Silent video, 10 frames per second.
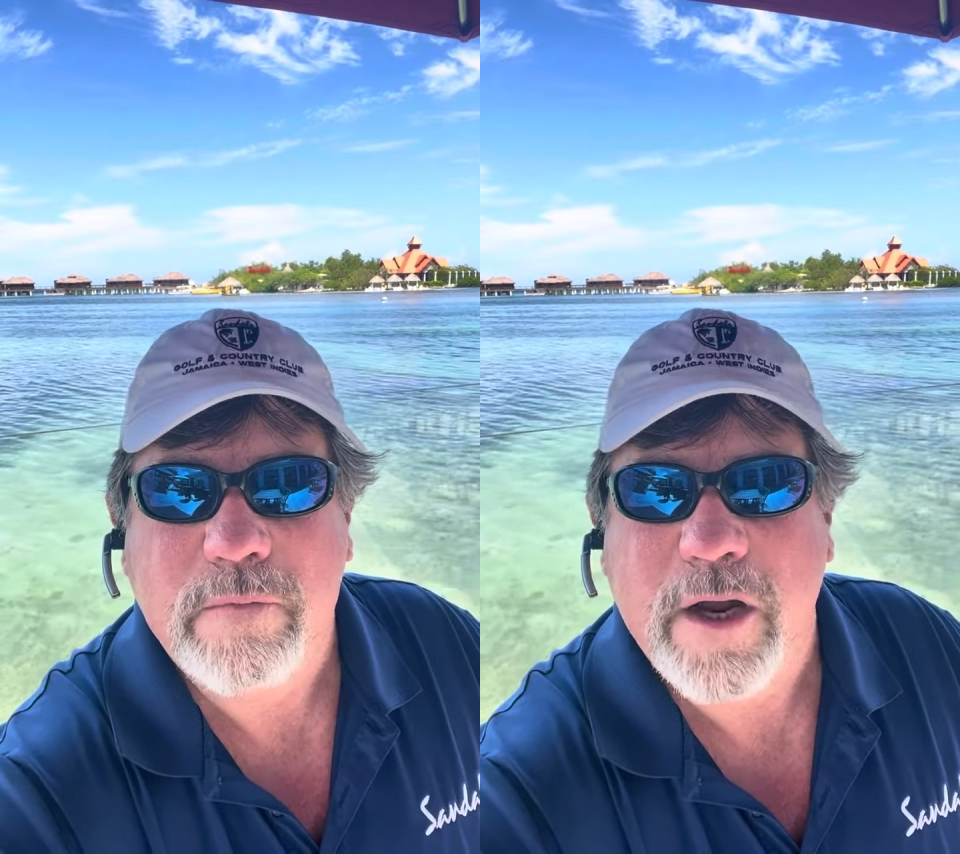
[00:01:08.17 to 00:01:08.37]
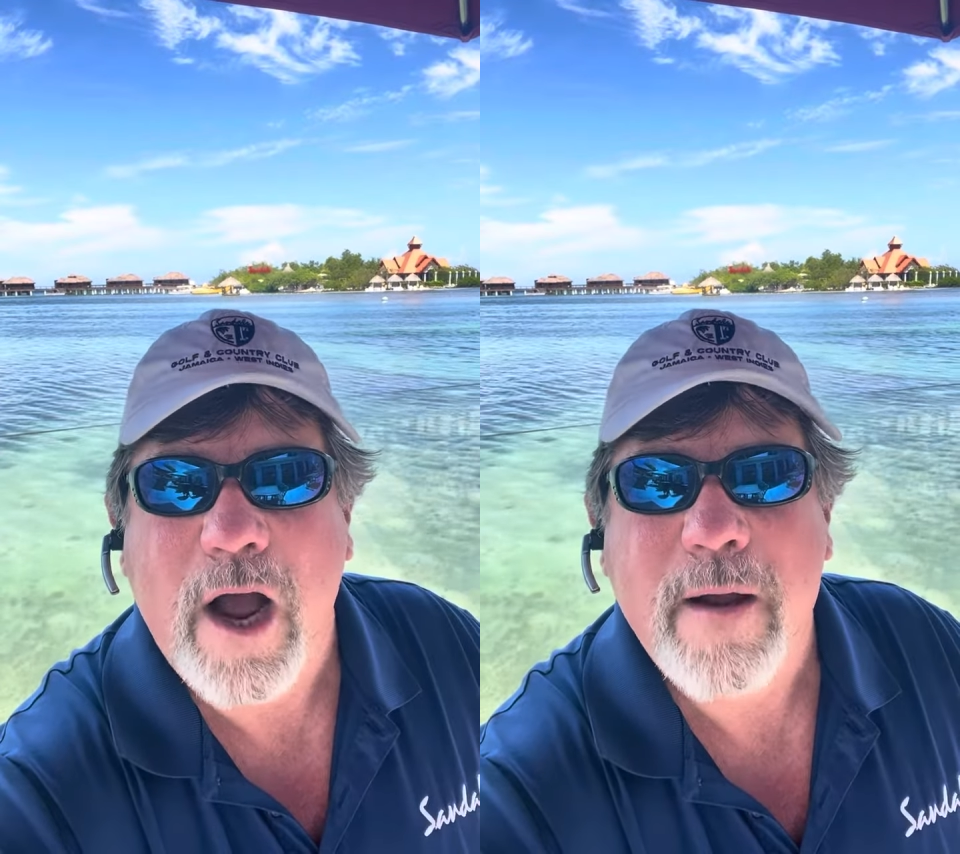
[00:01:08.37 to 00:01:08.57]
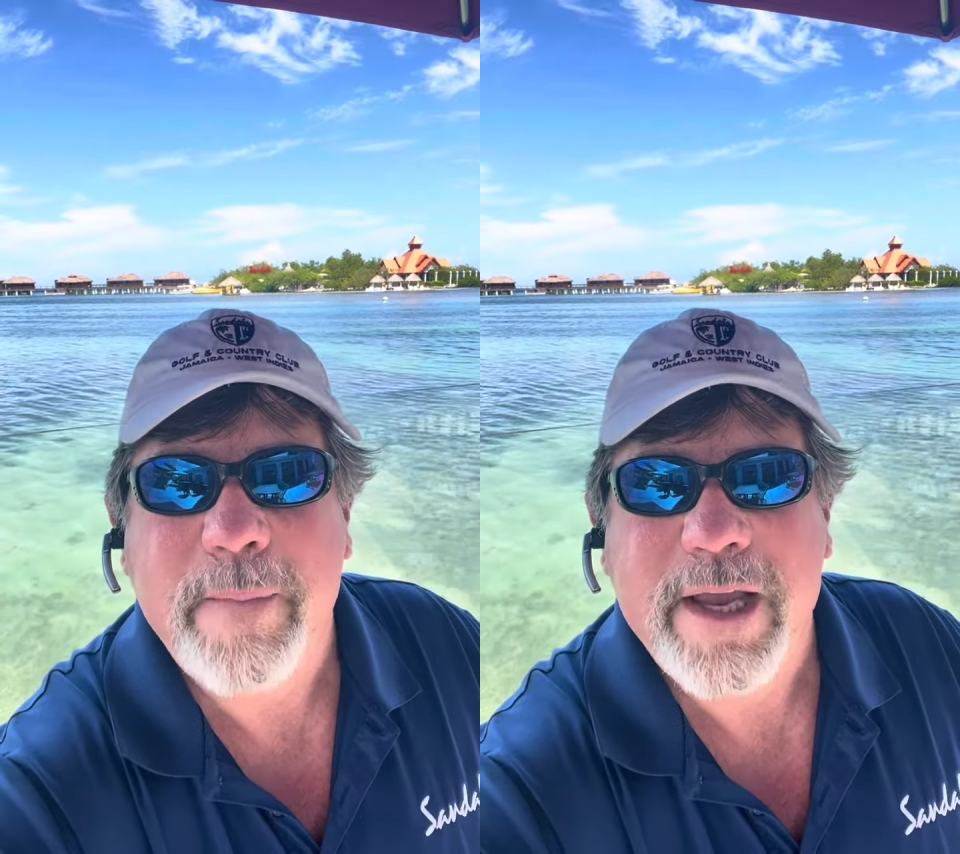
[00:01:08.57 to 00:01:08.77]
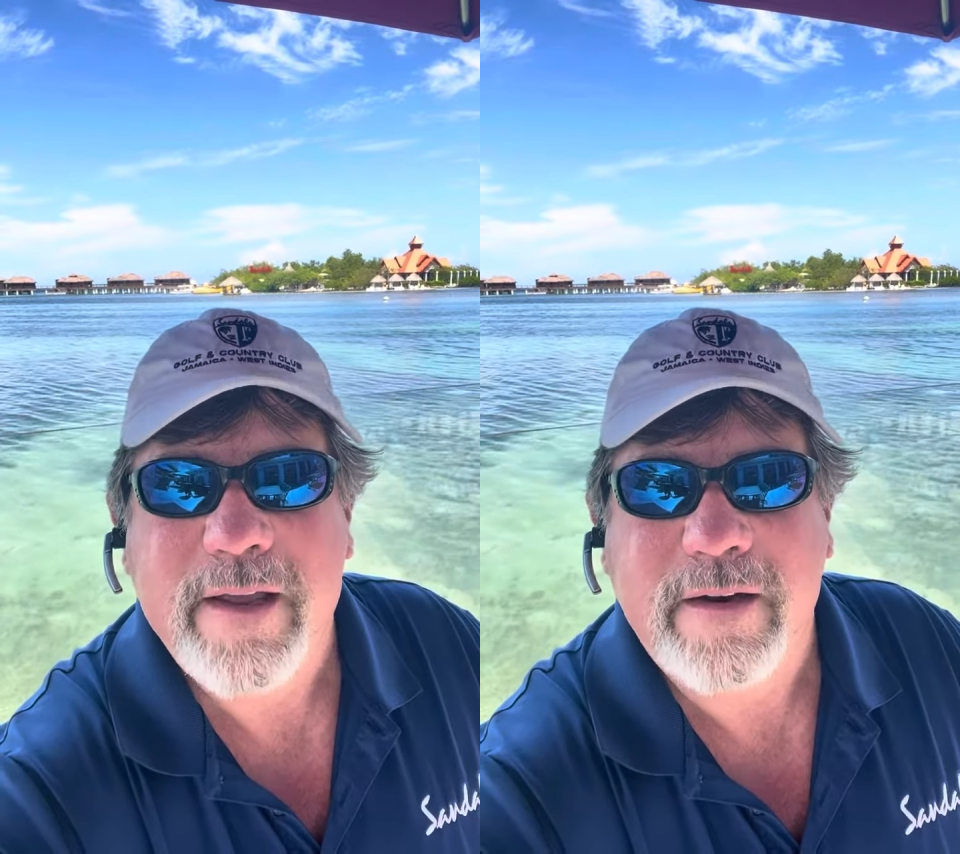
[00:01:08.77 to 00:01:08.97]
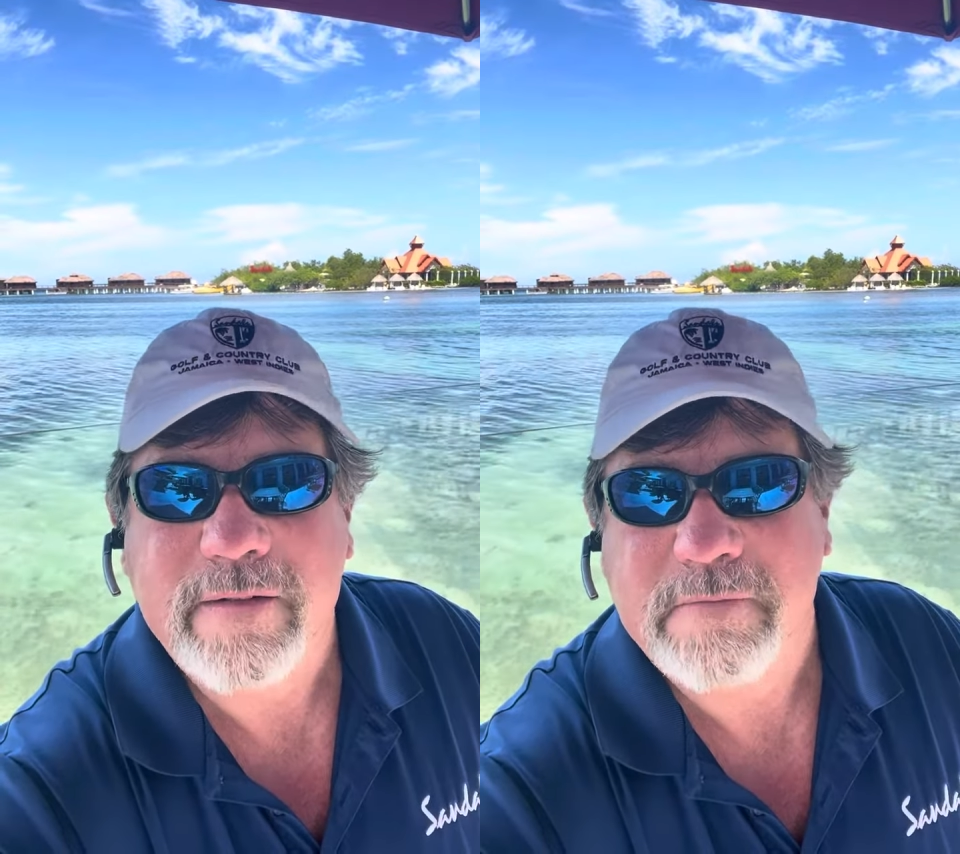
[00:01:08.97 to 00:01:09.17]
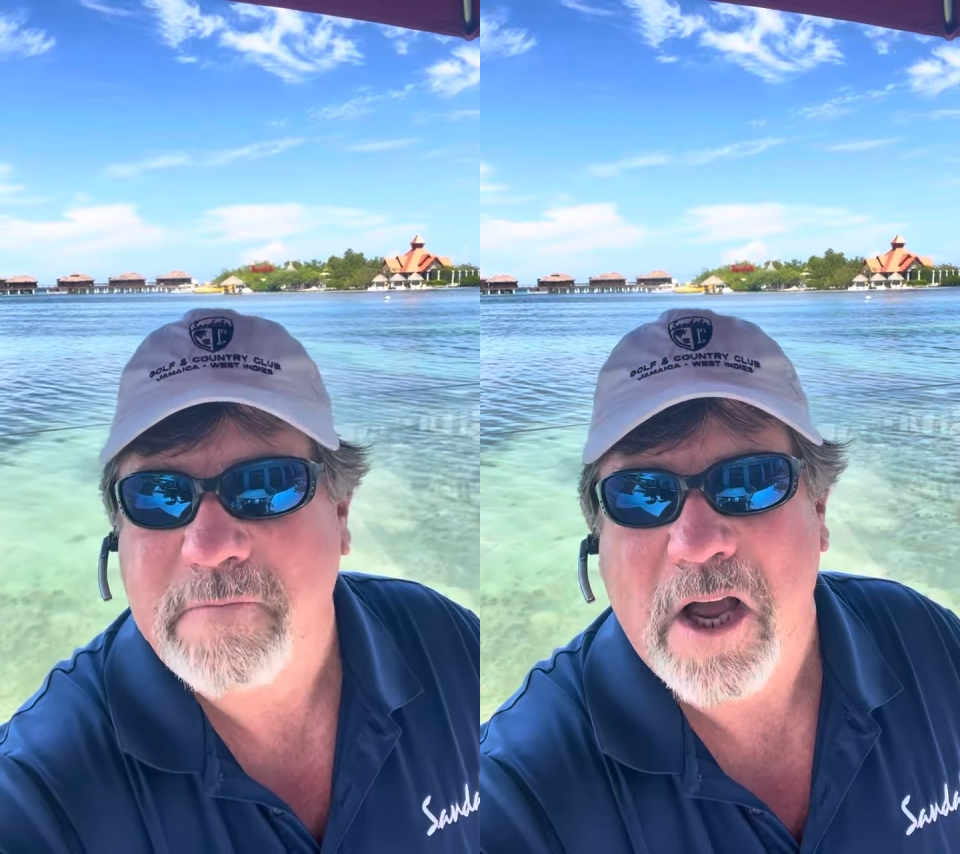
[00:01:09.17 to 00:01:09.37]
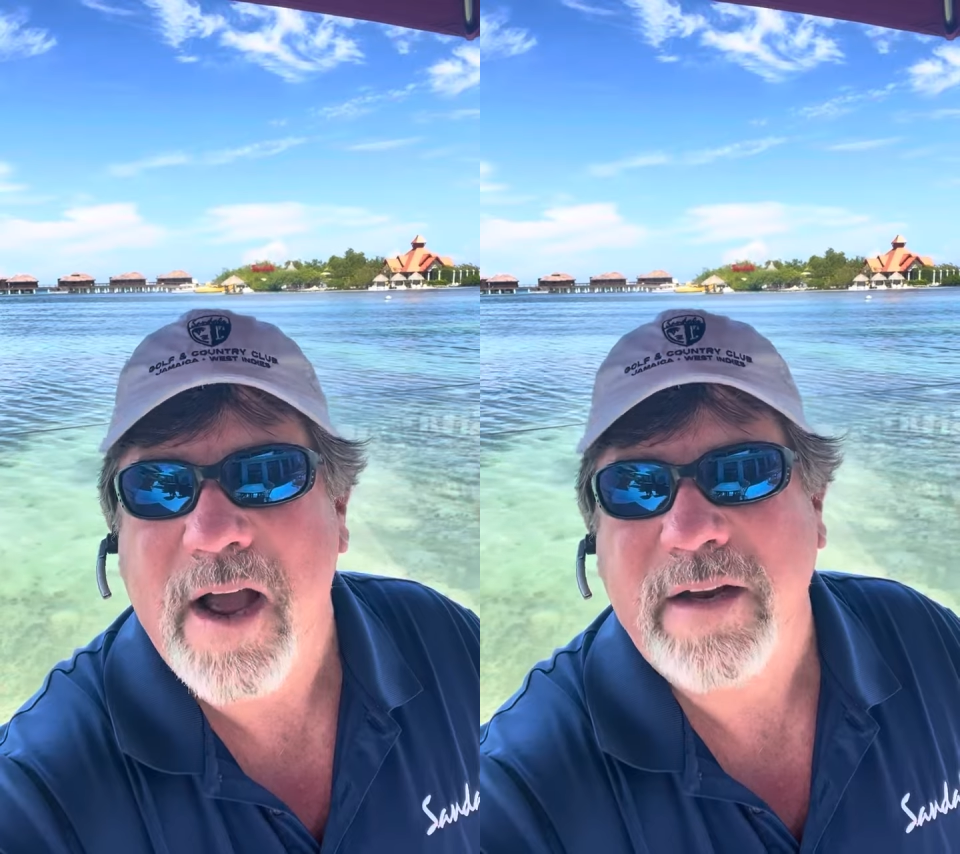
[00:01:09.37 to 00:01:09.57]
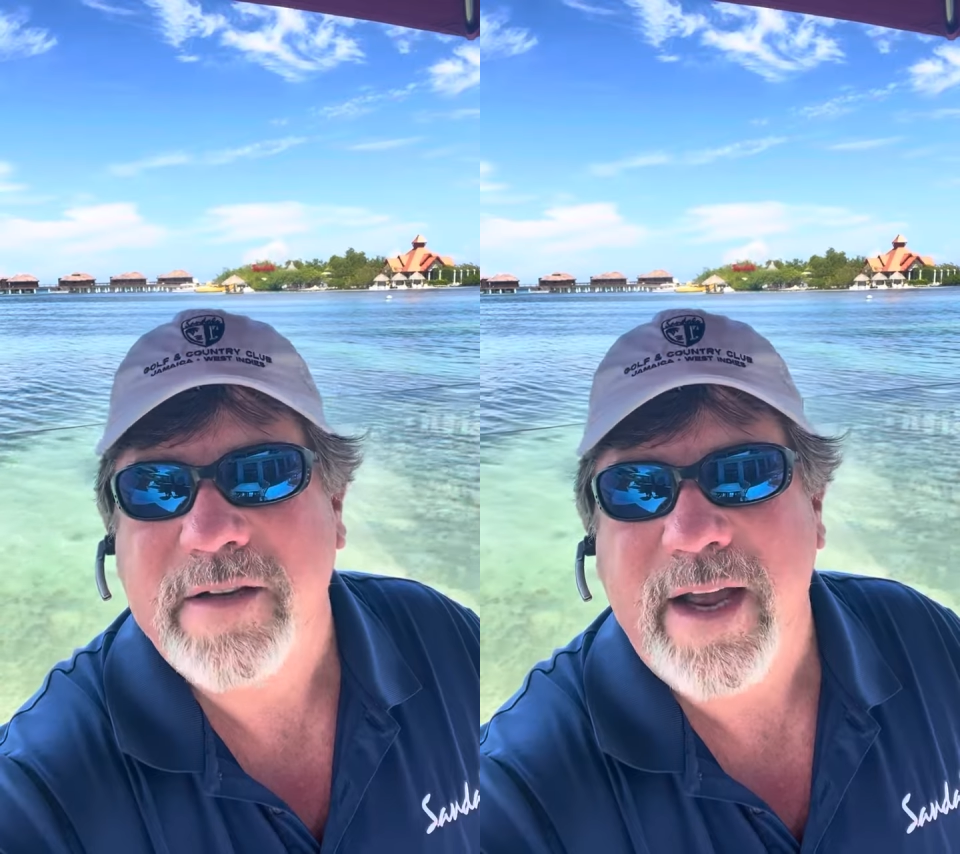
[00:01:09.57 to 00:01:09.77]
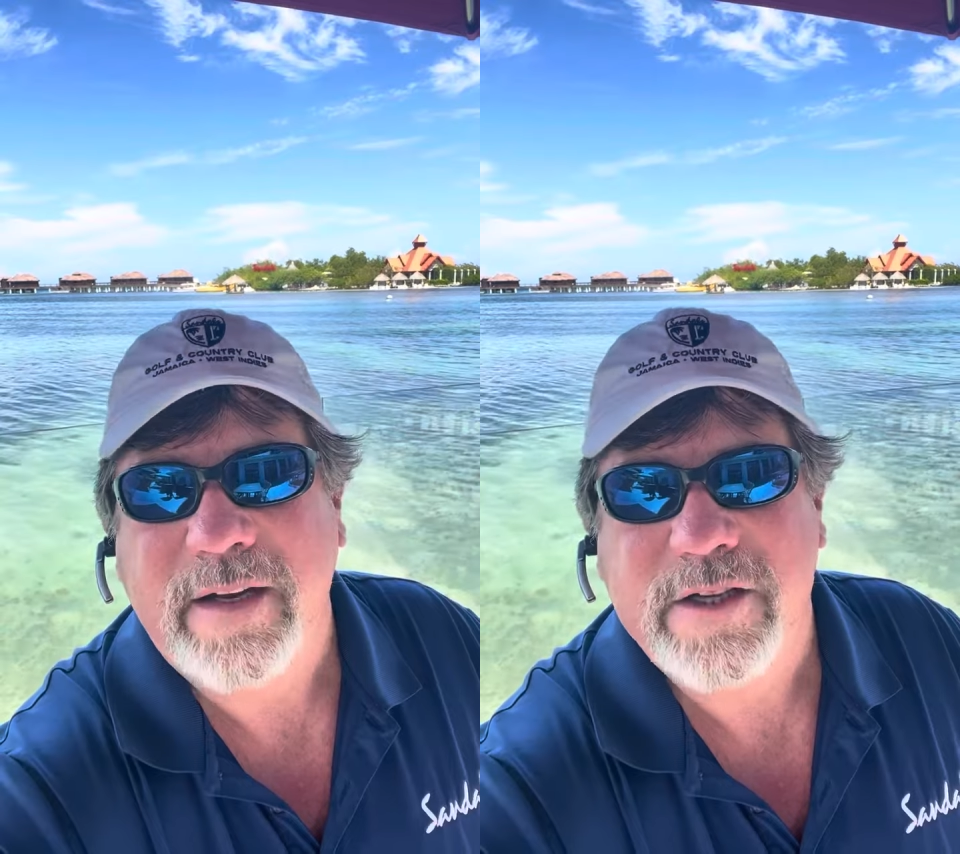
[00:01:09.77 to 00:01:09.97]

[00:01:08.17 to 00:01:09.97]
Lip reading: comment, contact